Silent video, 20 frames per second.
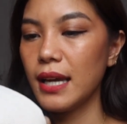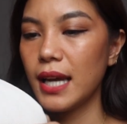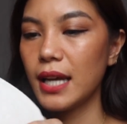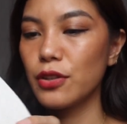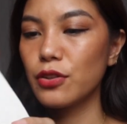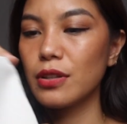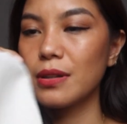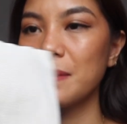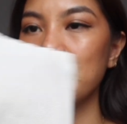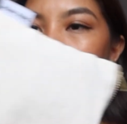
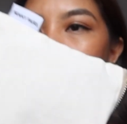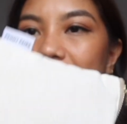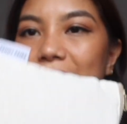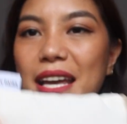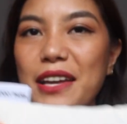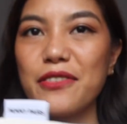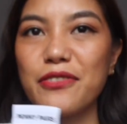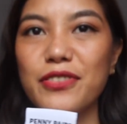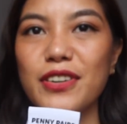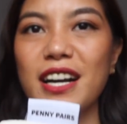Ito naman
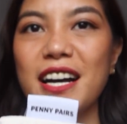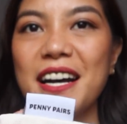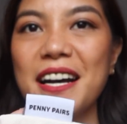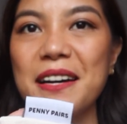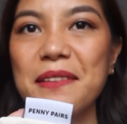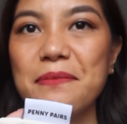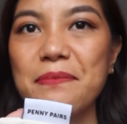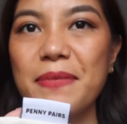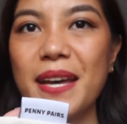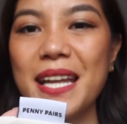ay
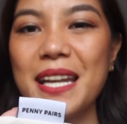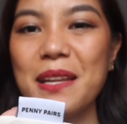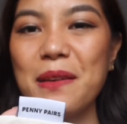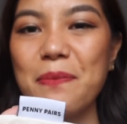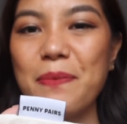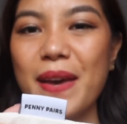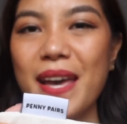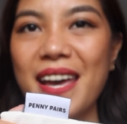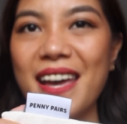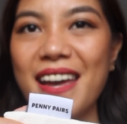from
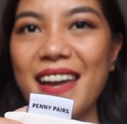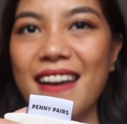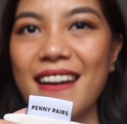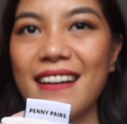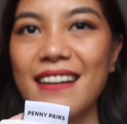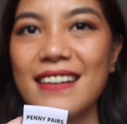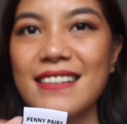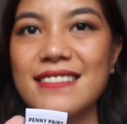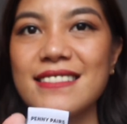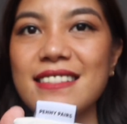Penny
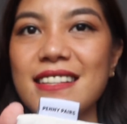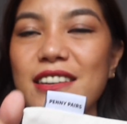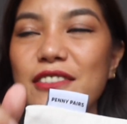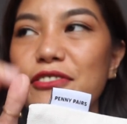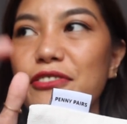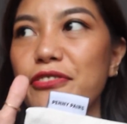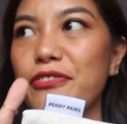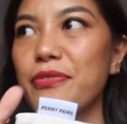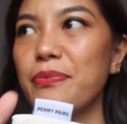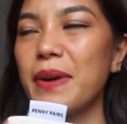Pairs.
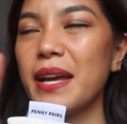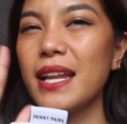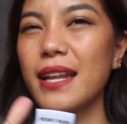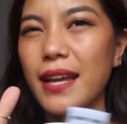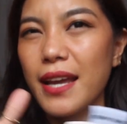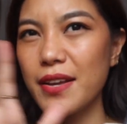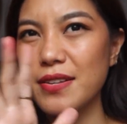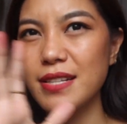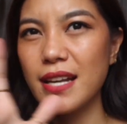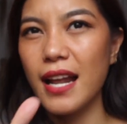If
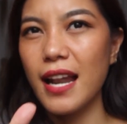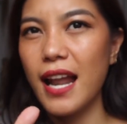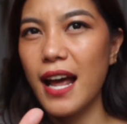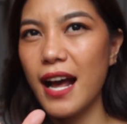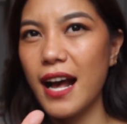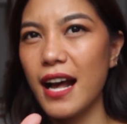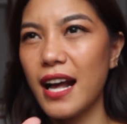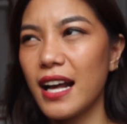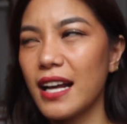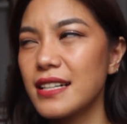mahilig kayo sa
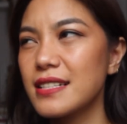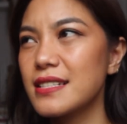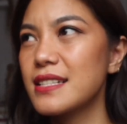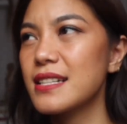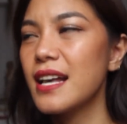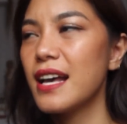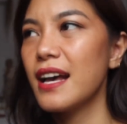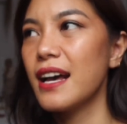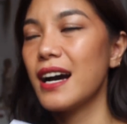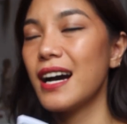
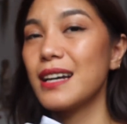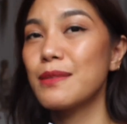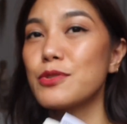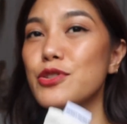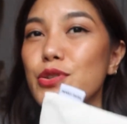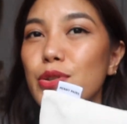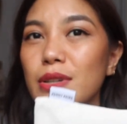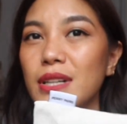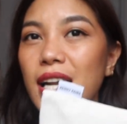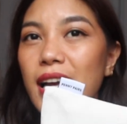alahas, I'm
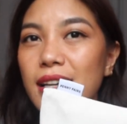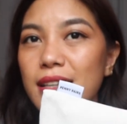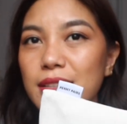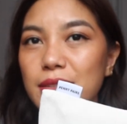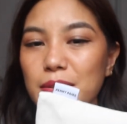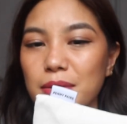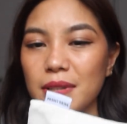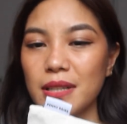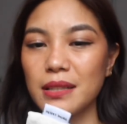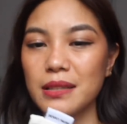sure lagi
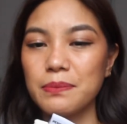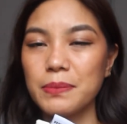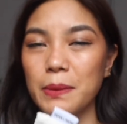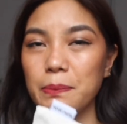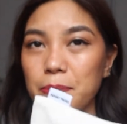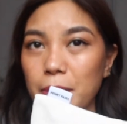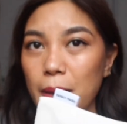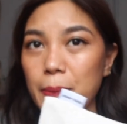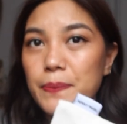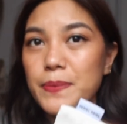itong
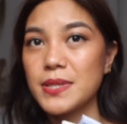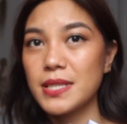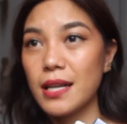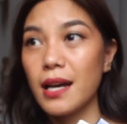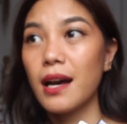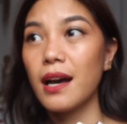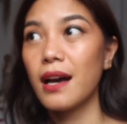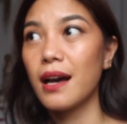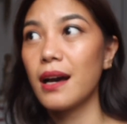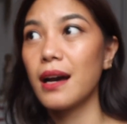nagpa-pop
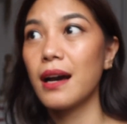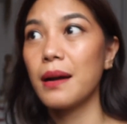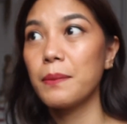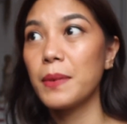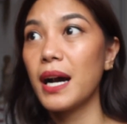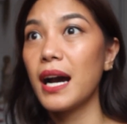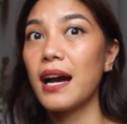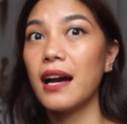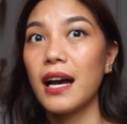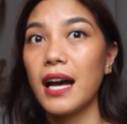sa
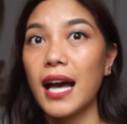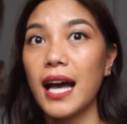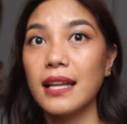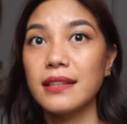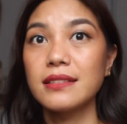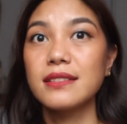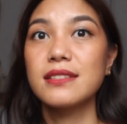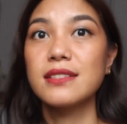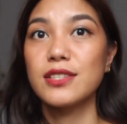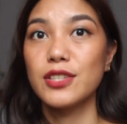mga
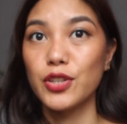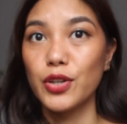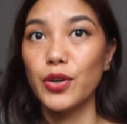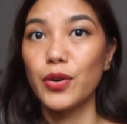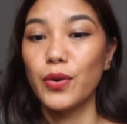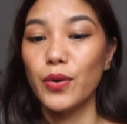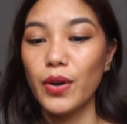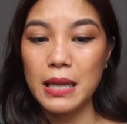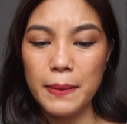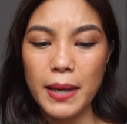ads
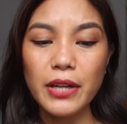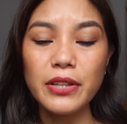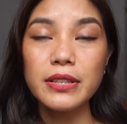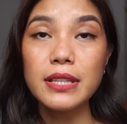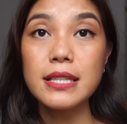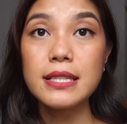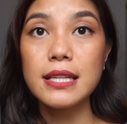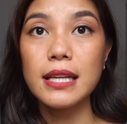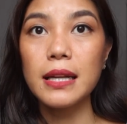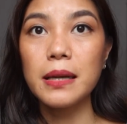nyo.
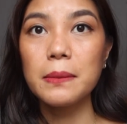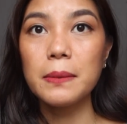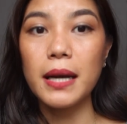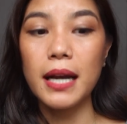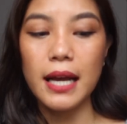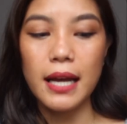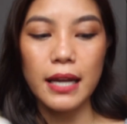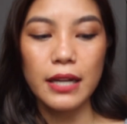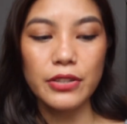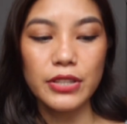Meron din silang
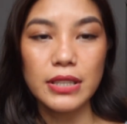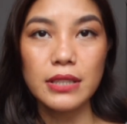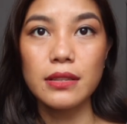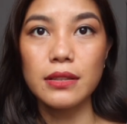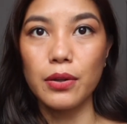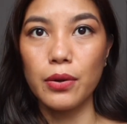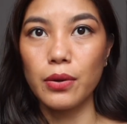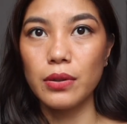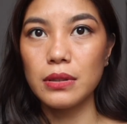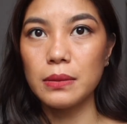mga
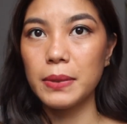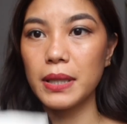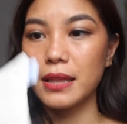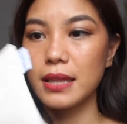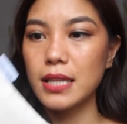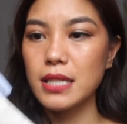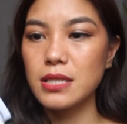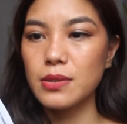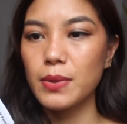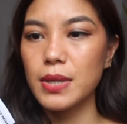real gold,
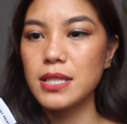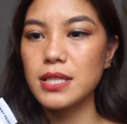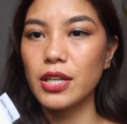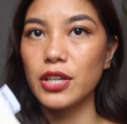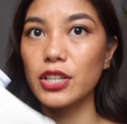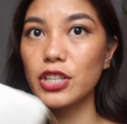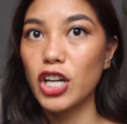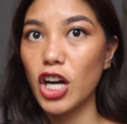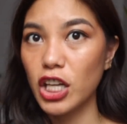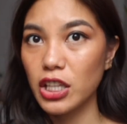but these ones
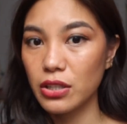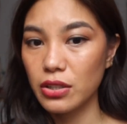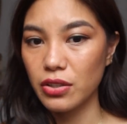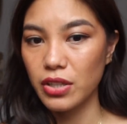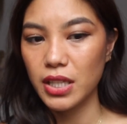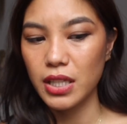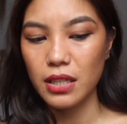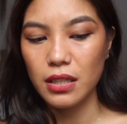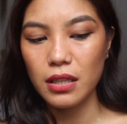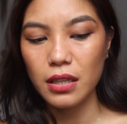are not
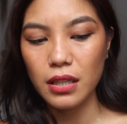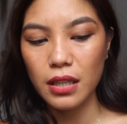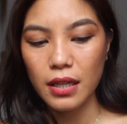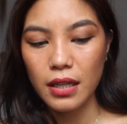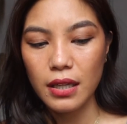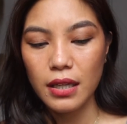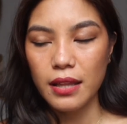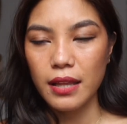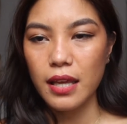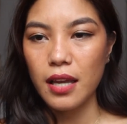real.
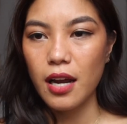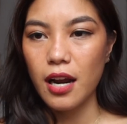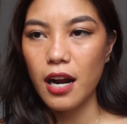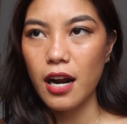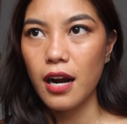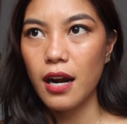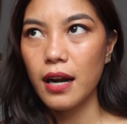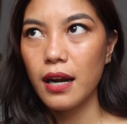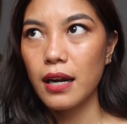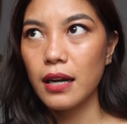They
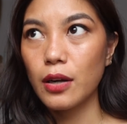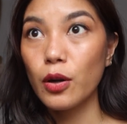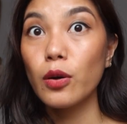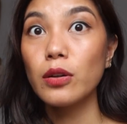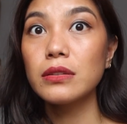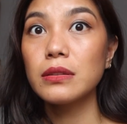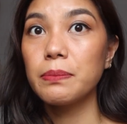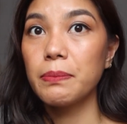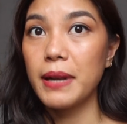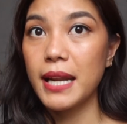are
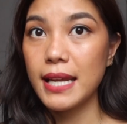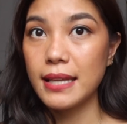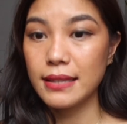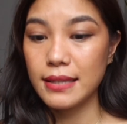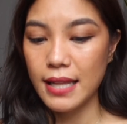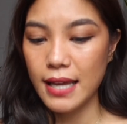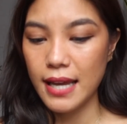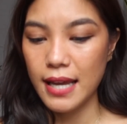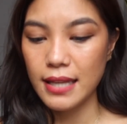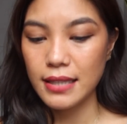
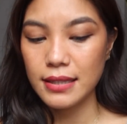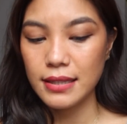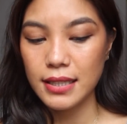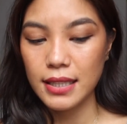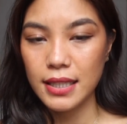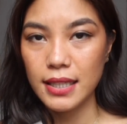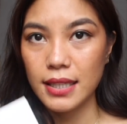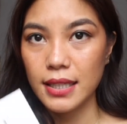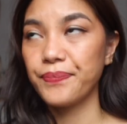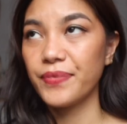gold-plated,
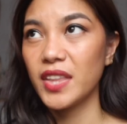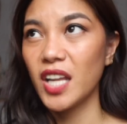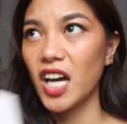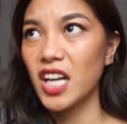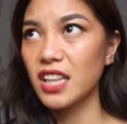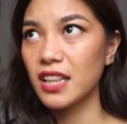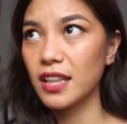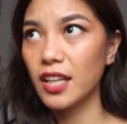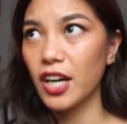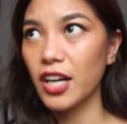
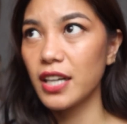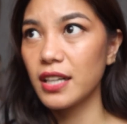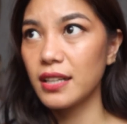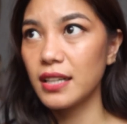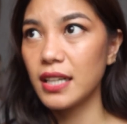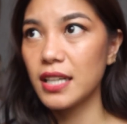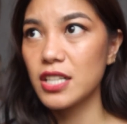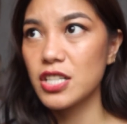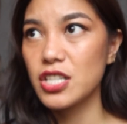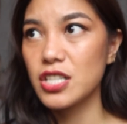
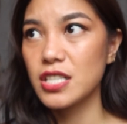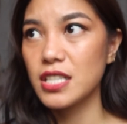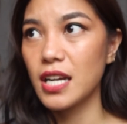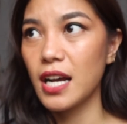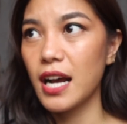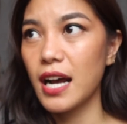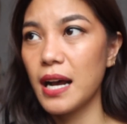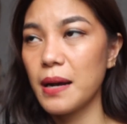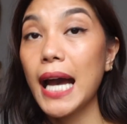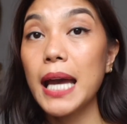non-tarnished,
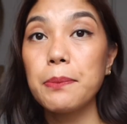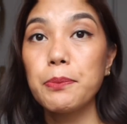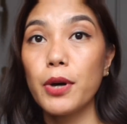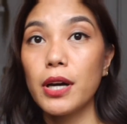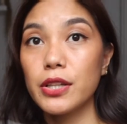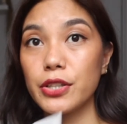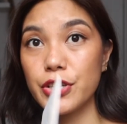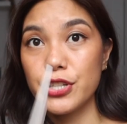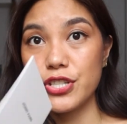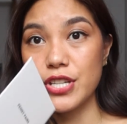tsaka
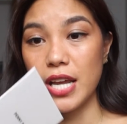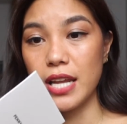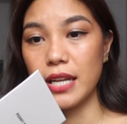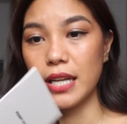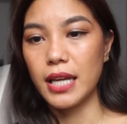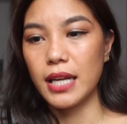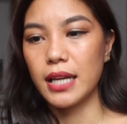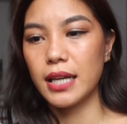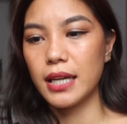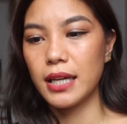
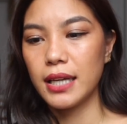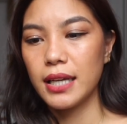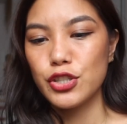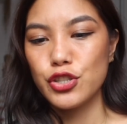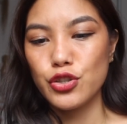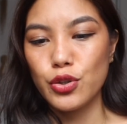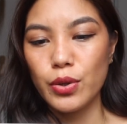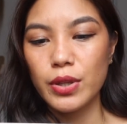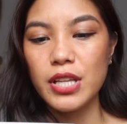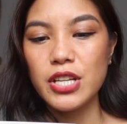
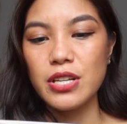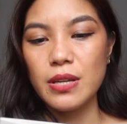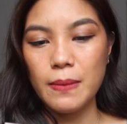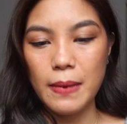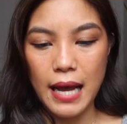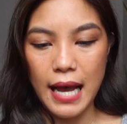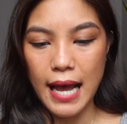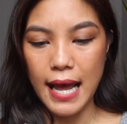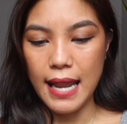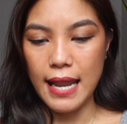hypoallergenic. So, hindi siya
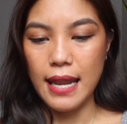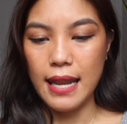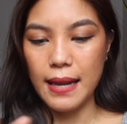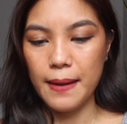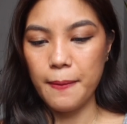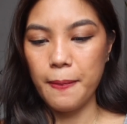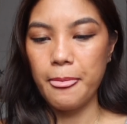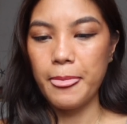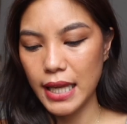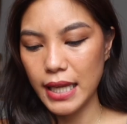
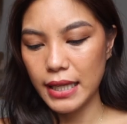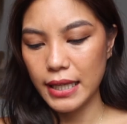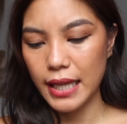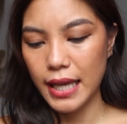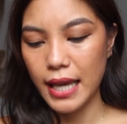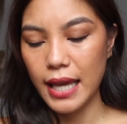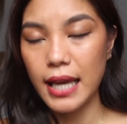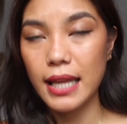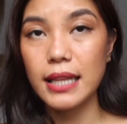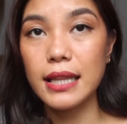mahal. I
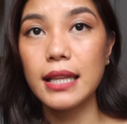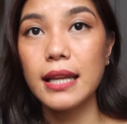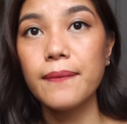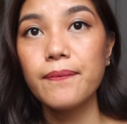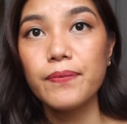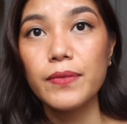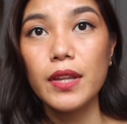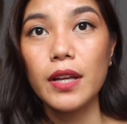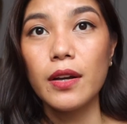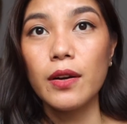can
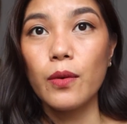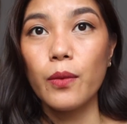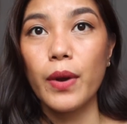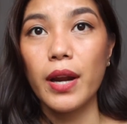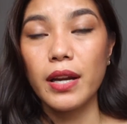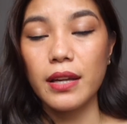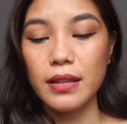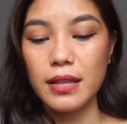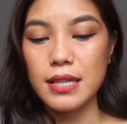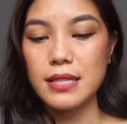
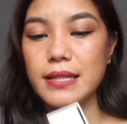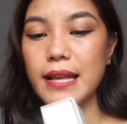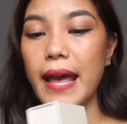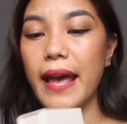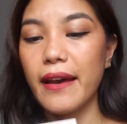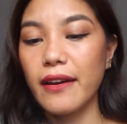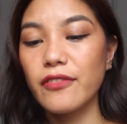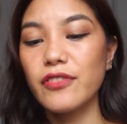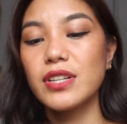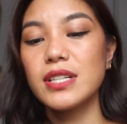wear this
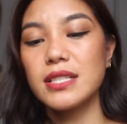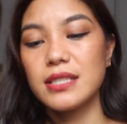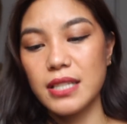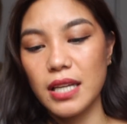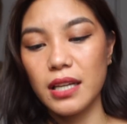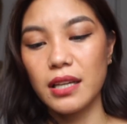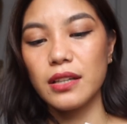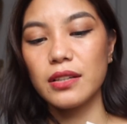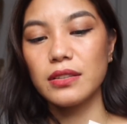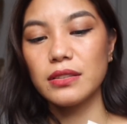every
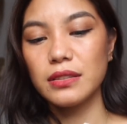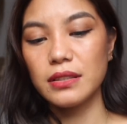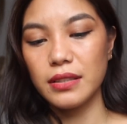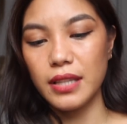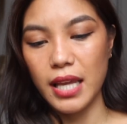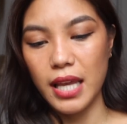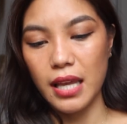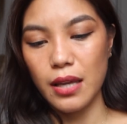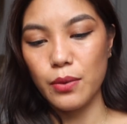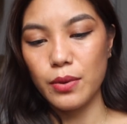single
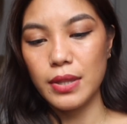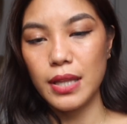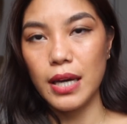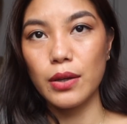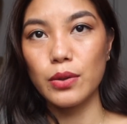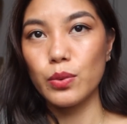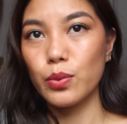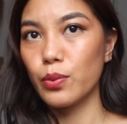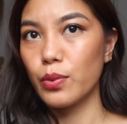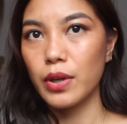day
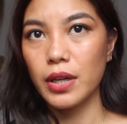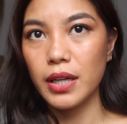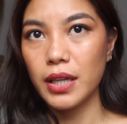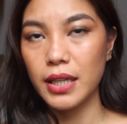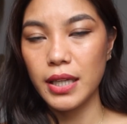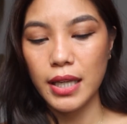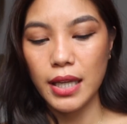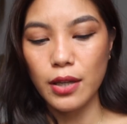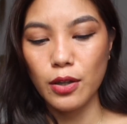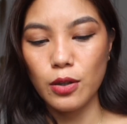without
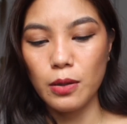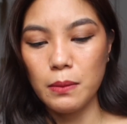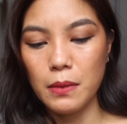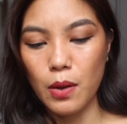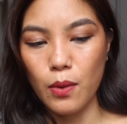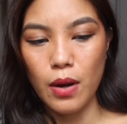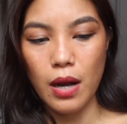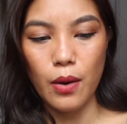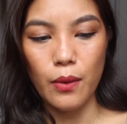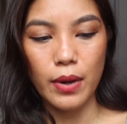worrying kung
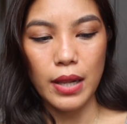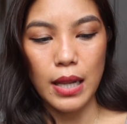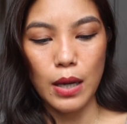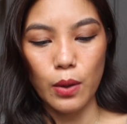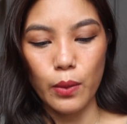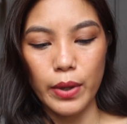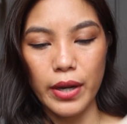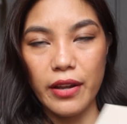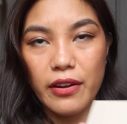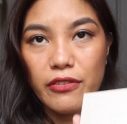mawawala
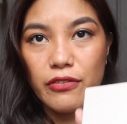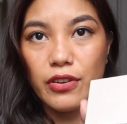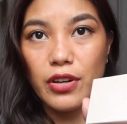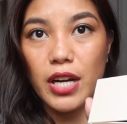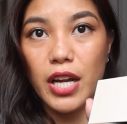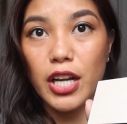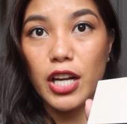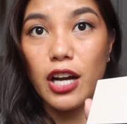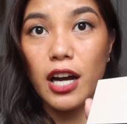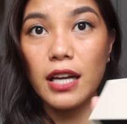or whatever.
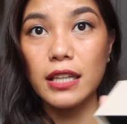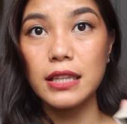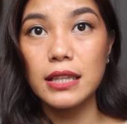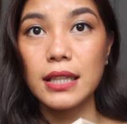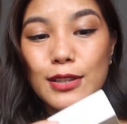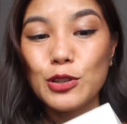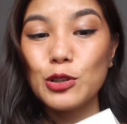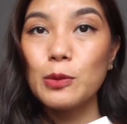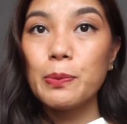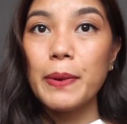I got
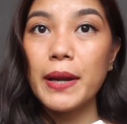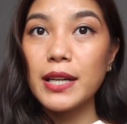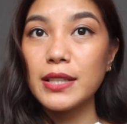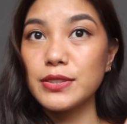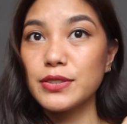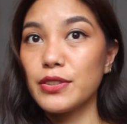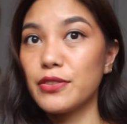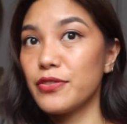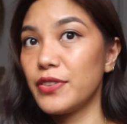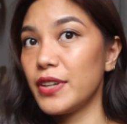2 pairs of